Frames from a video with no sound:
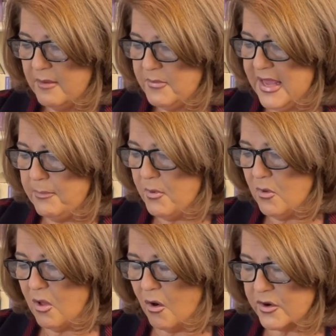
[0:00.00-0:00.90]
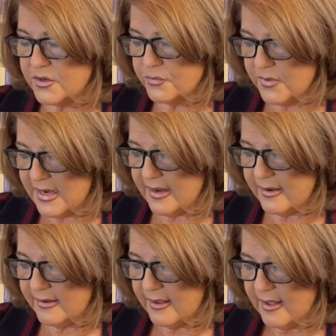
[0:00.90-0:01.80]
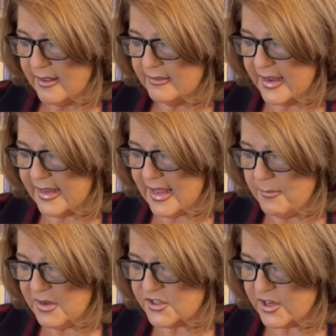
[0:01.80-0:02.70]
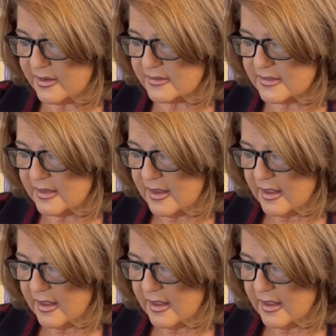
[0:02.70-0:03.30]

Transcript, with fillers: People are treated like images,